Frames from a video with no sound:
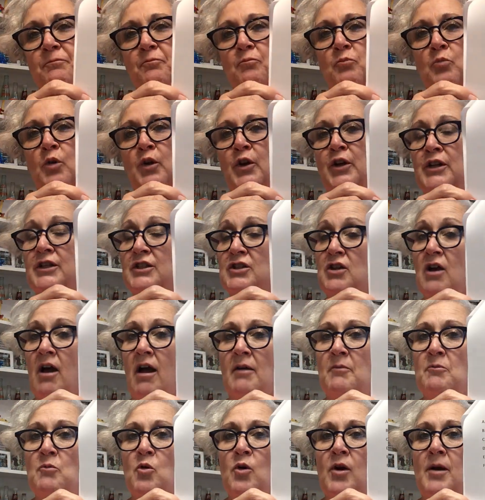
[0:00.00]
We're going to
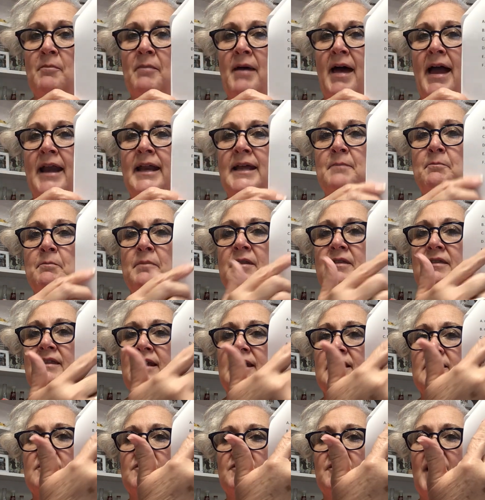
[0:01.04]
talk more about it, but
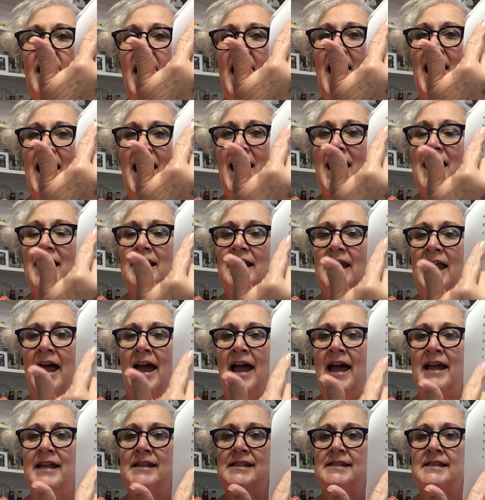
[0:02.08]
these are the
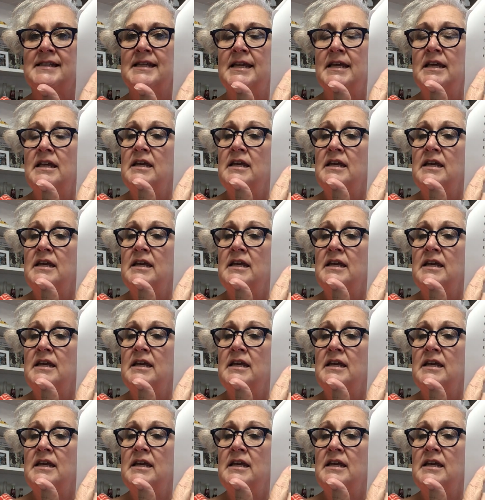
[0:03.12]
highlights